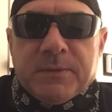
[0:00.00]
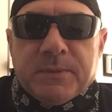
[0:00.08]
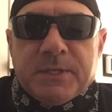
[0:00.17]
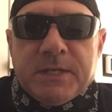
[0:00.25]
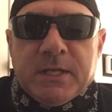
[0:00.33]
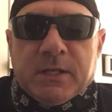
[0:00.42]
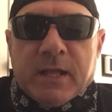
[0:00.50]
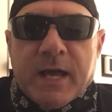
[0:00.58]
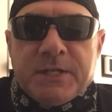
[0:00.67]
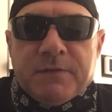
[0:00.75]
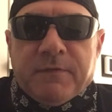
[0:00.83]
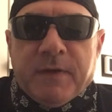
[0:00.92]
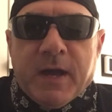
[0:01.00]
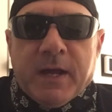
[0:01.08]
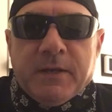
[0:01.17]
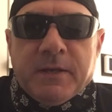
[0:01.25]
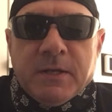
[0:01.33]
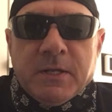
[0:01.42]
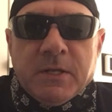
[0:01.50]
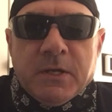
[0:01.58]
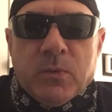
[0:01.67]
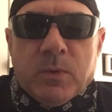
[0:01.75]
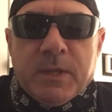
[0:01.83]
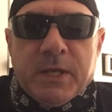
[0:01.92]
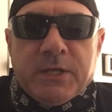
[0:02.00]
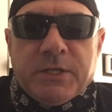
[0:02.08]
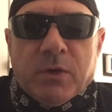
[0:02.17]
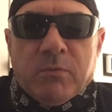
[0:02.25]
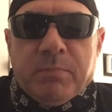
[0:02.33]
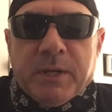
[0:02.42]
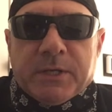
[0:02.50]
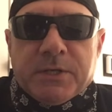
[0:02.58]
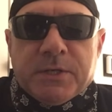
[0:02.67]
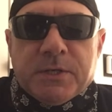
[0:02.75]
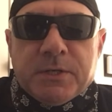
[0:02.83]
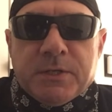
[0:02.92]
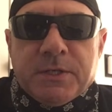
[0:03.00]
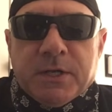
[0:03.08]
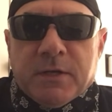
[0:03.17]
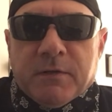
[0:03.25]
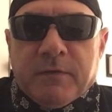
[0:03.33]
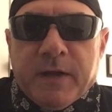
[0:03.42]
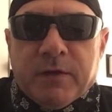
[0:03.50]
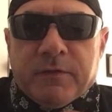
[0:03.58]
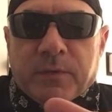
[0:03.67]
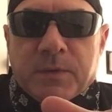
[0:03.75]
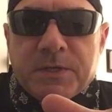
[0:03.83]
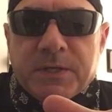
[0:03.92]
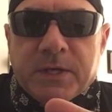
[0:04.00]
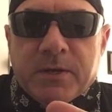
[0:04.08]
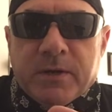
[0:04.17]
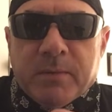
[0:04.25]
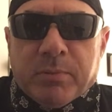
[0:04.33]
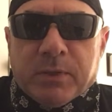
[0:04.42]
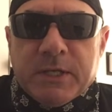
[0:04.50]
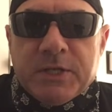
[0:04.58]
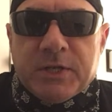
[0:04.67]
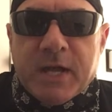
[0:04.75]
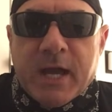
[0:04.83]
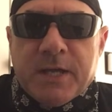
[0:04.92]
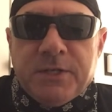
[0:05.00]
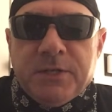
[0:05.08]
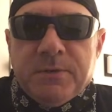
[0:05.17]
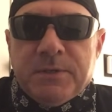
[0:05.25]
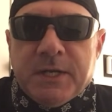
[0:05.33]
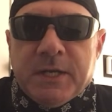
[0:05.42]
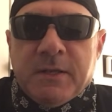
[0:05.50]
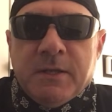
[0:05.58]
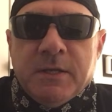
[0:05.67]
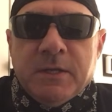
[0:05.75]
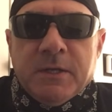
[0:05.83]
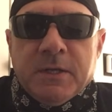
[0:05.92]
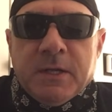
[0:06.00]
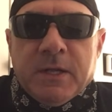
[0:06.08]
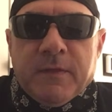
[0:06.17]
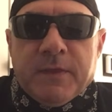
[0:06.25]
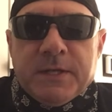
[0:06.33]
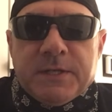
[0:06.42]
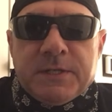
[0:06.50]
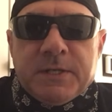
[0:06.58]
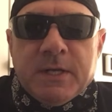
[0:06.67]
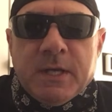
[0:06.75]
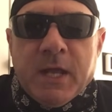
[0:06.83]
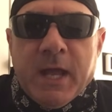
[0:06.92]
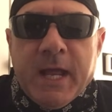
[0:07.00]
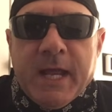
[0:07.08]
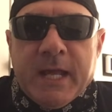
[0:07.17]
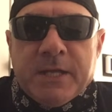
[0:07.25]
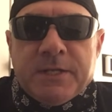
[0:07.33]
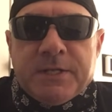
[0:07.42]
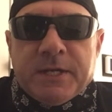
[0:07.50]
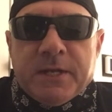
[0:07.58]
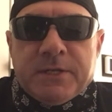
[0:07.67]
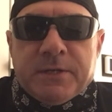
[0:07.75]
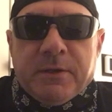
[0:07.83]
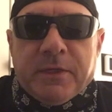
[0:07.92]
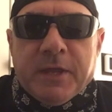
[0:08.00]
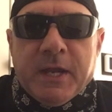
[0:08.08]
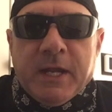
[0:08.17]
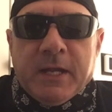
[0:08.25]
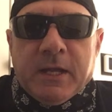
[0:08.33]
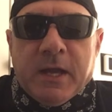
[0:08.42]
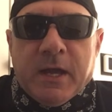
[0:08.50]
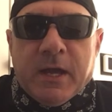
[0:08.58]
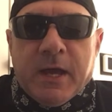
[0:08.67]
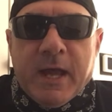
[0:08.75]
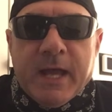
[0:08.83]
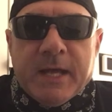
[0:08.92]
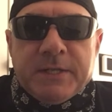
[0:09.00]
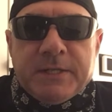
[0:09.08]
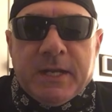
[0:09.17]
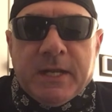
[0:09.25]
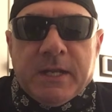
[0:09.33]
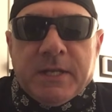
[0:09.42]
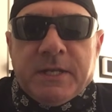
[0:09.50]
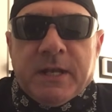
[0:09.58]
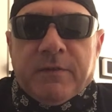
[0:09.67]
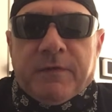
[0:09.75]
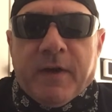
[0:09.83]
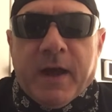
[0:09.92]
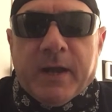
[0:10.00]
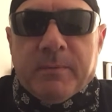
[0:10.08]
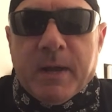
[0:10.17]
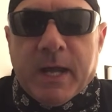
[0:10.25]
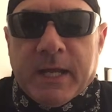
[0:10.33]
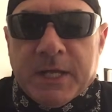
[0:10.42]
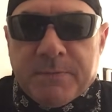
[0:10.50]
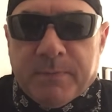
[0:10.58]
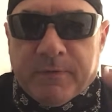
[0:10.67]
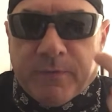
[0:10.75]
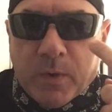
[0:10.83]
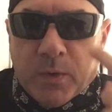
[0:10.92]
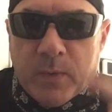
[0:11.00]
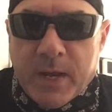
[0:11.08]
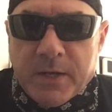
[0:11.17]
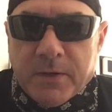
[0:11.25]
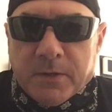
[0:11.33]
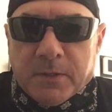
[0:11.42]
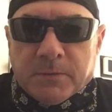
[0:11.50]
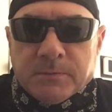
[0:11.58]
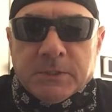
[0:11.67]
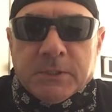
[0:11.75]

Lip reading: it was declassified, where they showed pictures of Air Force security police guys using this hand sensor thing as an identifier, I guess, before retinal